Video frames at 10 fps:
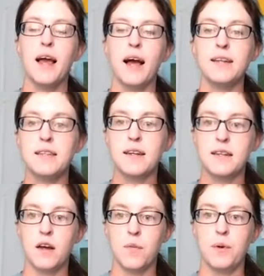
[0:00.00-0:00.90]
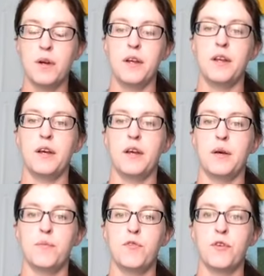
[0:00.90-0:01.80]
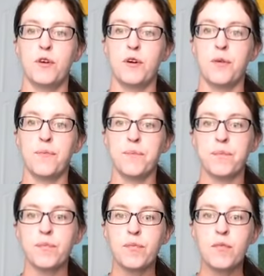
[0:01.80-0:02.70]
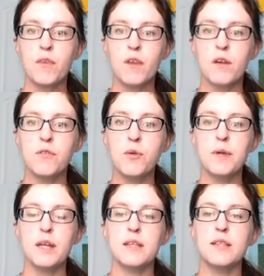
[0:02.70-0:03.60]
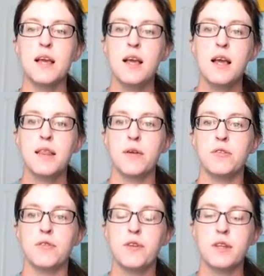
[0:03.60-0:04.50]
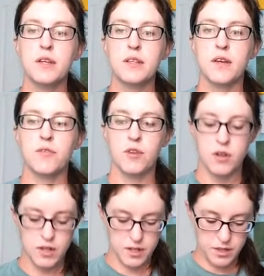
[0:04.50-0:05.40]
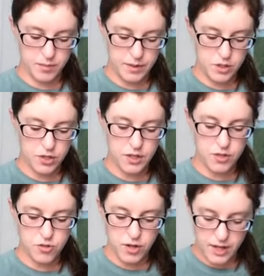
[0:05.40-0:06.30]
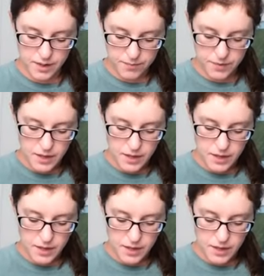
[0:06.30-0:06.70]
I decided to hop on for a few minutes. There was a few things I forgot to mention yesterday.